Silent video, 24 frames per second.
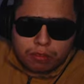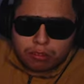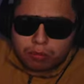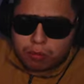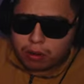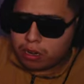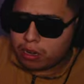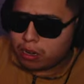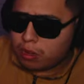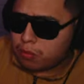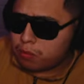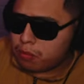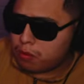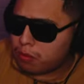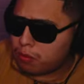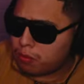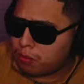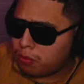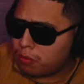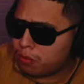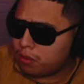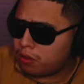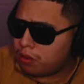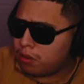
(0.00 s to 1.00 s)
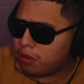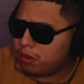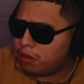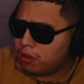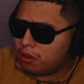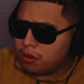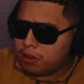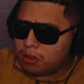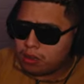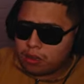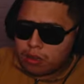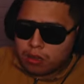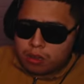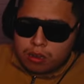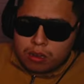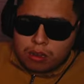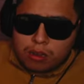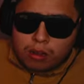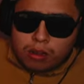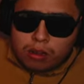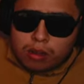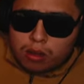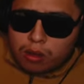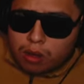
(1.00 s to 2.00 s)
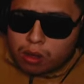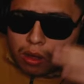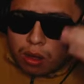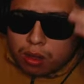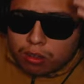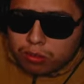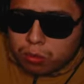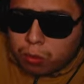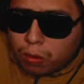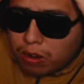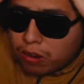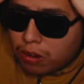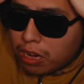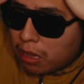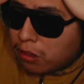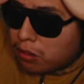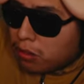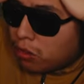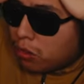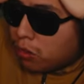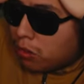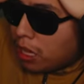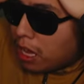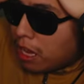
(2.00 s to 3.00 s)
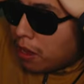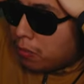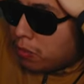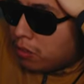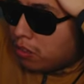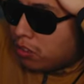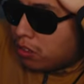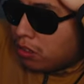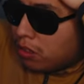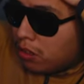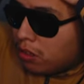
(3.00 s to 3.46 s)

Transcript: right now, bro. Oh, I was, we're down two lives.